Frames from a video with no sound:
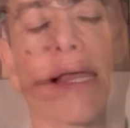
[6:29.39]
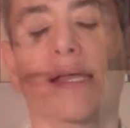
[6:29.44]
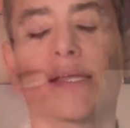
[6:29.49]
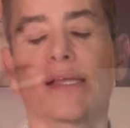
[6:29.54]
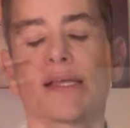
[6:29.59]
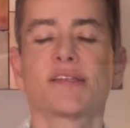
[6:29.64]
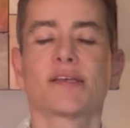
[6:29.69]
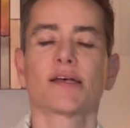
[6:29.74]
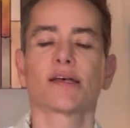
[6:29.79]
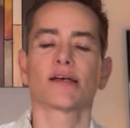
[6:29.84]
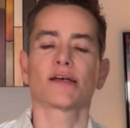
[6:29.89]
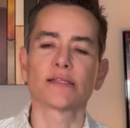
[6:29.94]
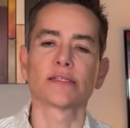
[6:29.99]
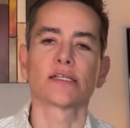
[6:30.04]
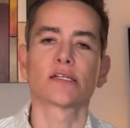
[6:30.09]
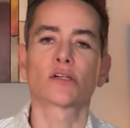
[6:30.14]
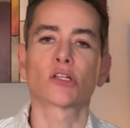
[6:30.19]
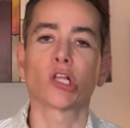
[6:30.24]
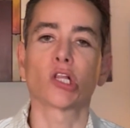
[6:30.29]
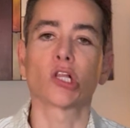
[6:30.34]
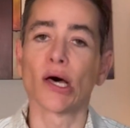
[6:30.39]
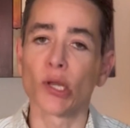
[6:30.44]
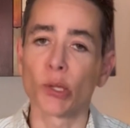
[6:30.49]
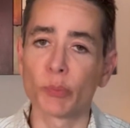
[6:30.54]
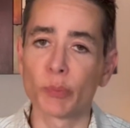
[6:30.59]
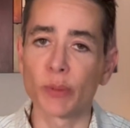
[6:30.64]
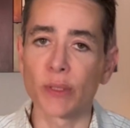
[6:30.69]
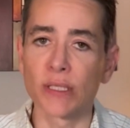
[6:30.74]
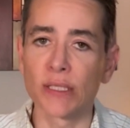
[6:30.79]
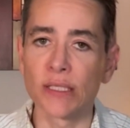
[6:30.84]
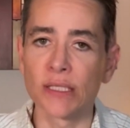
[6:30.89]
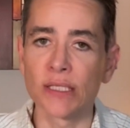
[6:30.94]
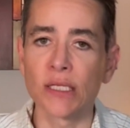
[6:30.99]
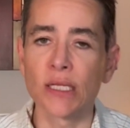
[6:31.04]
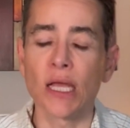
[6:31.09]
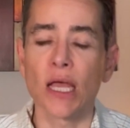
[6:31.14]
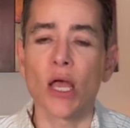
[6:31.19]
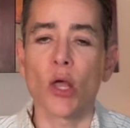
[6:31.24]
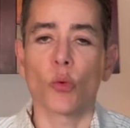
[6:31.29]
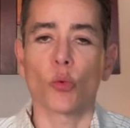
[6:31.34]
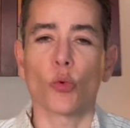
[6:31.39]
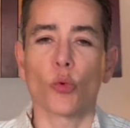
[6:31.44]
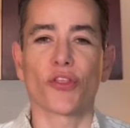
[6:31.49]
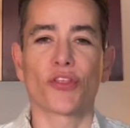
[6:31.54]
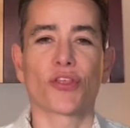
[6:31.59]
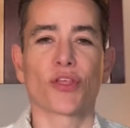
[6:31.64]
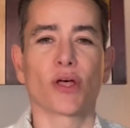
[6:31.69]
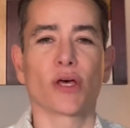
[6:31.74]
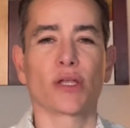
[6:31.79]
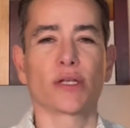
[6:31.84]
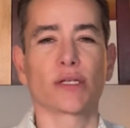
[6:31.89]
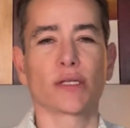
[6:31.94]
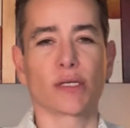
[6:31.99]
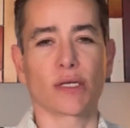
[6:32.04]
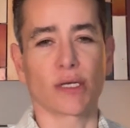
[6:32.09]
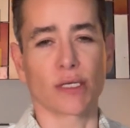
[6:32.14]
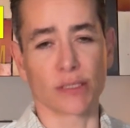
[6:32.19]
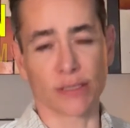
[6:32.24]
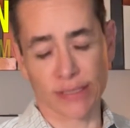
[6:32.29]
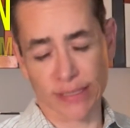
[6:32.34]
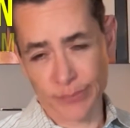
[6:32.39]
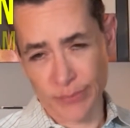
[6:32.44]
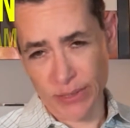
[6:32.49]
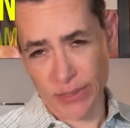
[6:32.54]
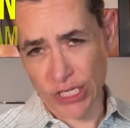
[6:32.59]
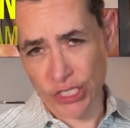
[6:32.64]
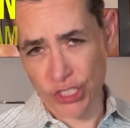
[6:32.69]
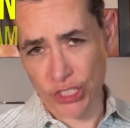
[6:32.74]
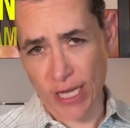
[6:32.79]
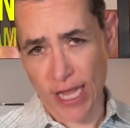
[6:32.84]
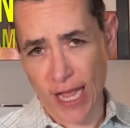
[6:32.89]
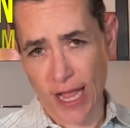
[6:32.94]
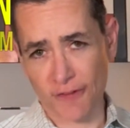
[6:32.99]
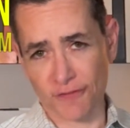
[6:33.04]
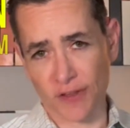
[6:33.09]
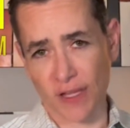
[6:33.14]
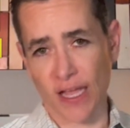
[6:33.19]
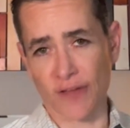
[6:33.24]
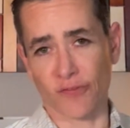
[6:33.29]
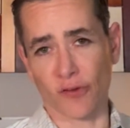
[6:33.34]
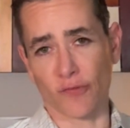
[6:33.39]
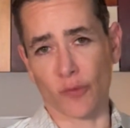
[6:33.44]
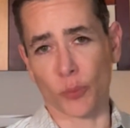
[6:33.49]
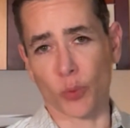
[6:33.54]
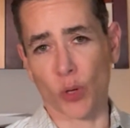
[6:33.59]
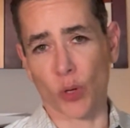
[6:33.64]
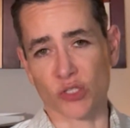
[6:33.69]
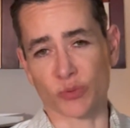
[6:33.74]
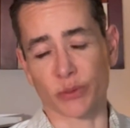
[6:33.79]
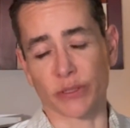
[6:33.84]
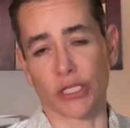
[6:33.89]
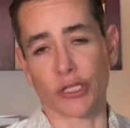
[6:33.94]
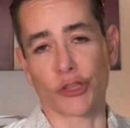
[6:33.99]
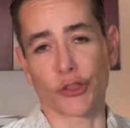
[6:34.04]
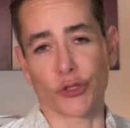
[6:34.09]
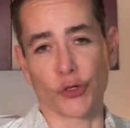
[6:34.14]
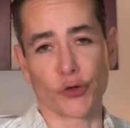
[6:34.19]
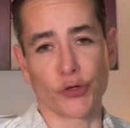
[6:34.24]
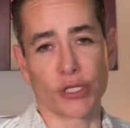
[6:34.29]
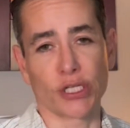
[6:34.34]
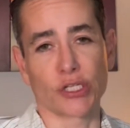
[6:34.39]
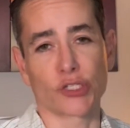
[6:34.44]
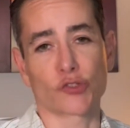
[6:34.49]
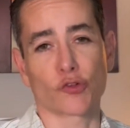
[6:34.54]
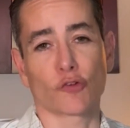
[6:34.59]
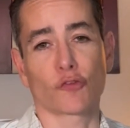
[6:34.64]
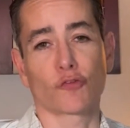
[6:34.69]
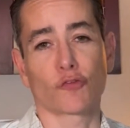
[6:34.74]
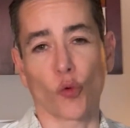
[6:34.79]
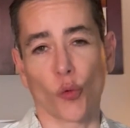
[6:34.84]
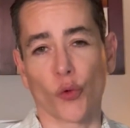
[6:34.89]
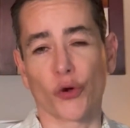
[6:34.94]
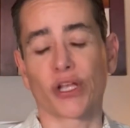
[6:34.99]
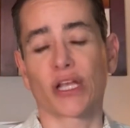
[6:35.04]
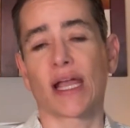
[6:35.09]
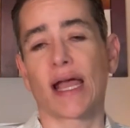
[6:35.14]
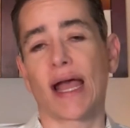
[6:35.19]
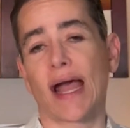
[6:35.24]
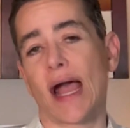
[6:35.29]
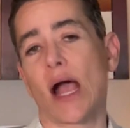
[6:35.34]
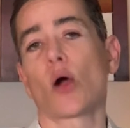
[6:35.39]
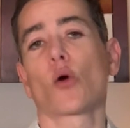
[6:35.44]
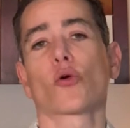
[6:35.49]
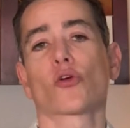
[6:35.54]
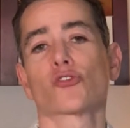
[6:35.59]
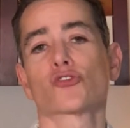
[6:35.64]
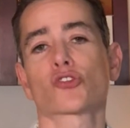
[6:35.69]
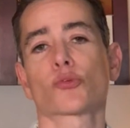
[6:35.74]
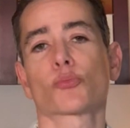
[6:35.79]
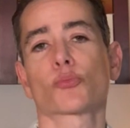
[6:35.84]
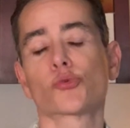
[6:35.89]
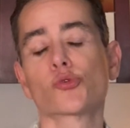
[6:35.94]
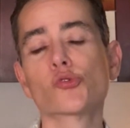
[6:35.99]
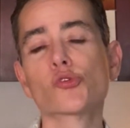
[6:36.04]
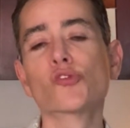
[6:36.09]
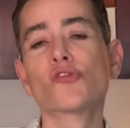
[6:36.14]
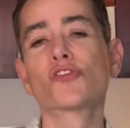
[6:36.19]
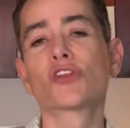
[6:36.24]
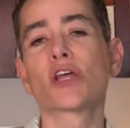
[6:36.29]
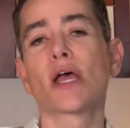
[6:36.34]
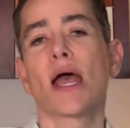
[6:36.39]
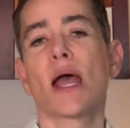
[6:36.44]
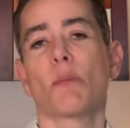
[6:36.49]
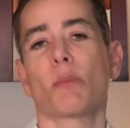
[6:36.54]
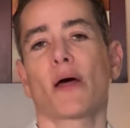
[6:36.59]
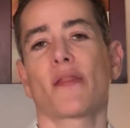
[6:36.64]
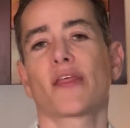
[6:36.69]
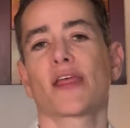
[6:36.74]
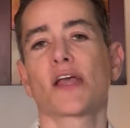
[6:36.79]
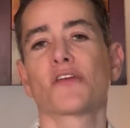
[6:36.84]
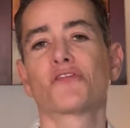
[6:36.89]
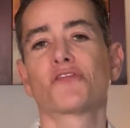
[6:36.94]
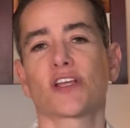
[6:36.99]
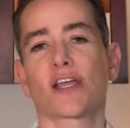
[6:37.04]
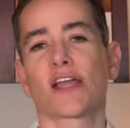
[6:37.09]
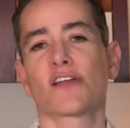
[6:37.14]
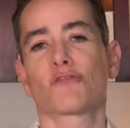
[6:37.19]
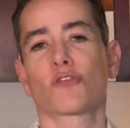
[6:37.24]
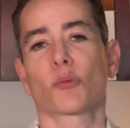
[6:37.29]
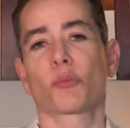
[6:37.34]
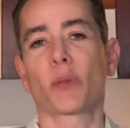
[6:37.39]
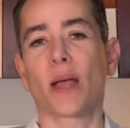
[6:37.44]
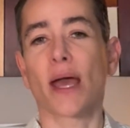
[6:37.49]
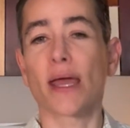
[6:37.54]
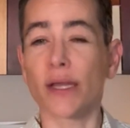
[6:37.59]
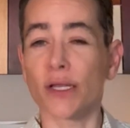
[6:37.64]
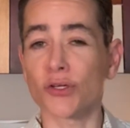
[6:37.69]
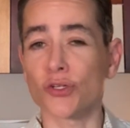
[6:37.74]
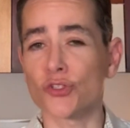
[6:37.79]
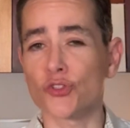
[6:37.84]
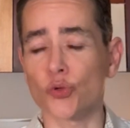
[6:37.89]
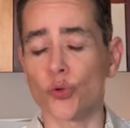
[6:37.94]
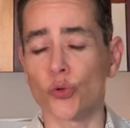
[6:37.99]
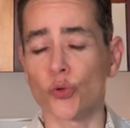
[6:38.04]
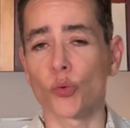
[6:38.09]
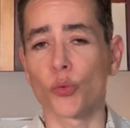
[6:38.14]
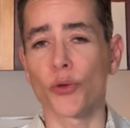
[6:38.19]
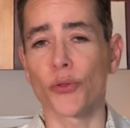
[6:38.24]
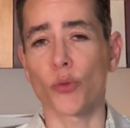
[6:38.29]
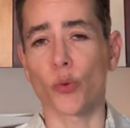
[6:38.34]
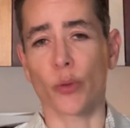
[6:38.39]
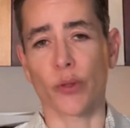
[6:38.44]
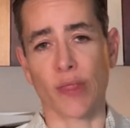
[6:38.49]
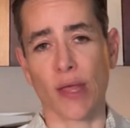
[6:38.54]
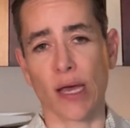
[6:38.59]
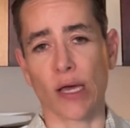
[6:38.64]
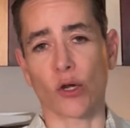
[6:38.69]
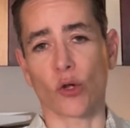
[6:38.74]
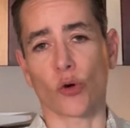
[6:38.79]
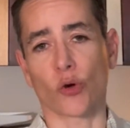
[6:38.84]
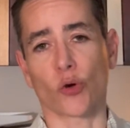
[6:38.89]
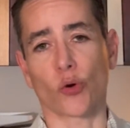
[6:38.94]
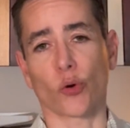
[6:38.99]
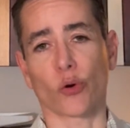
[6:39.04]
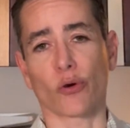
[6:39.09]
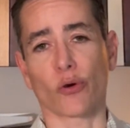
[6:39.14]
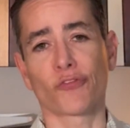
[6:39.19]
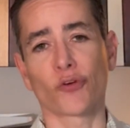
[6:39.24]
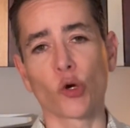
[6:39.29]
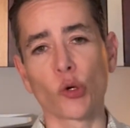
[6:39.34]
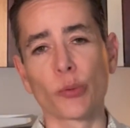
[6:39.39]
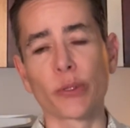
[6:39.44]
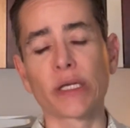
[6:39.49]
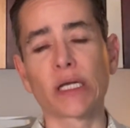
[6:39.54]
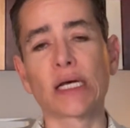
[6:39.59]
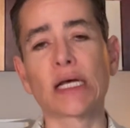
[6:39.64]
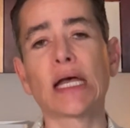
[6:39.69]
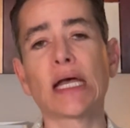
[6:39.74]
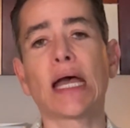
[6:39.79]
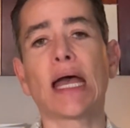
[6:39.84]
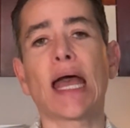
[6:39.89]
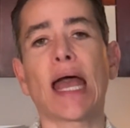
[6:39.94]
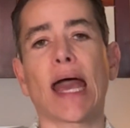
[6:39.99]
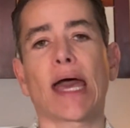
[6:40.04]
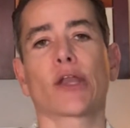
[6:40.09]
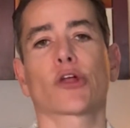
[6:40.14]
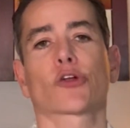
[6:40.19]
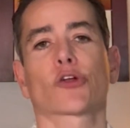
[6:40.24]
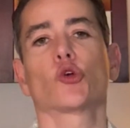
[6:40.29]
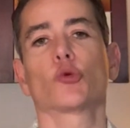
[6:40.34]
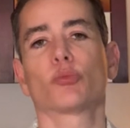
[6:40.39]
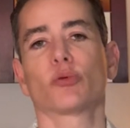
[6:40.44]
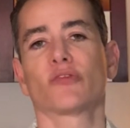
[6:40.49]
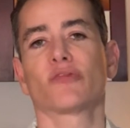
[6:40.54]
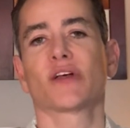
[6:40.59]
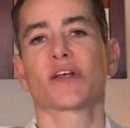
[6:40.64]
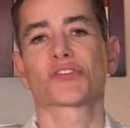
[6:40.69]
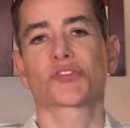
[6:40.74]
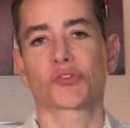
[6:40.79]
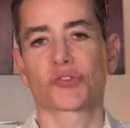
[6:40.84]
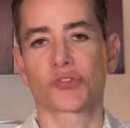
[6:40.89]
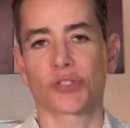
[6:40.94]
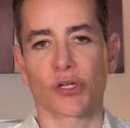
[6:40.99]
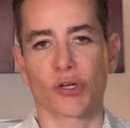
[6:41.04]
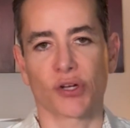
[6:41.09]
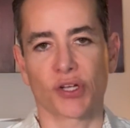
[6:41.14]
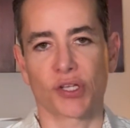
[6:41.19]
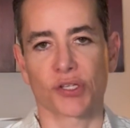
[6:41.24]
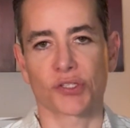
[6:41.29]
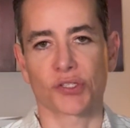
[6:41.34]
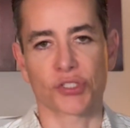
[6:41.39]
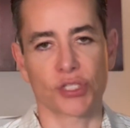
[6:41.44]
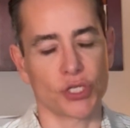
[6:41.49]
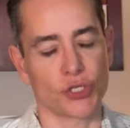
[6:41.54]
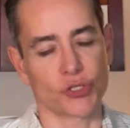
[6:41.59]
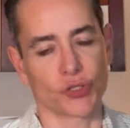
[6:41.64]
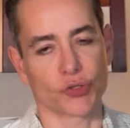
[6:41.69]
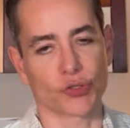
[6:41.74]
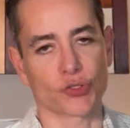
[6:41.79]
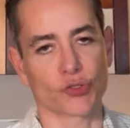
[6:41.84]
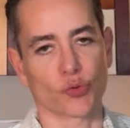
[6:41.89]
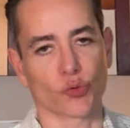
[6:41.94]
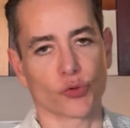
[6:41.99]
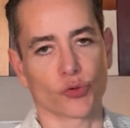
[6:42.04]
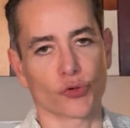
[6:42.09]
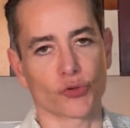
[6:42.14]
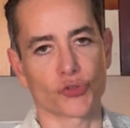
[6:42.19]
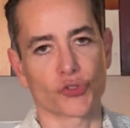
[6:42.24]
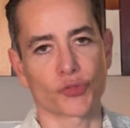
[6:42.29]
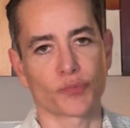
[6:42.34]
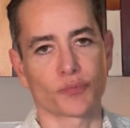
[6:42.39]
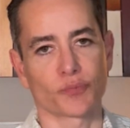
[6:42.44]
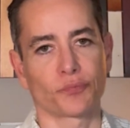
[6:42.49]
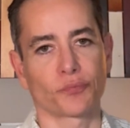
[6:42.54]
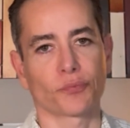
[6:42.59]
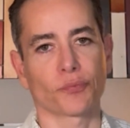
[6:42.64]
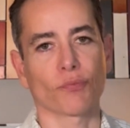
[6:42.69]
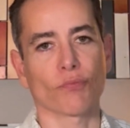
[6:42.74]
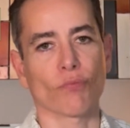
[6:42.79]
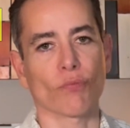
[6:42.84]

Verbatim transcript: So. And finally, Klonopin with an elimination half-life of approximately 30 to 40 hours, approved by the FDA for panic disorder with or without agoraphobia and a group of esoteric seizure disorders.